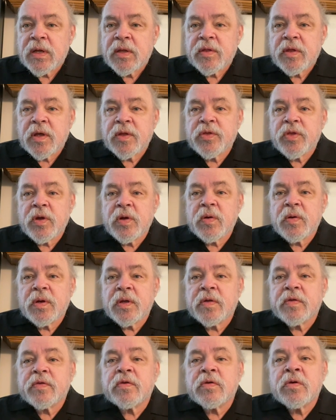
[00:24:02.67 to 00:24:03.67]
that there
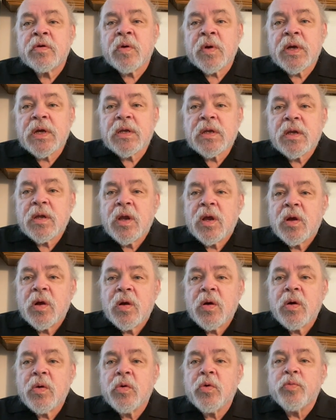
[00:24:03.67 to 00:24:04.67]
is great
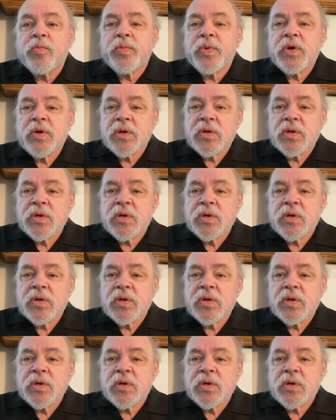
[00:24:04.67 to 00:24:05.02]
hope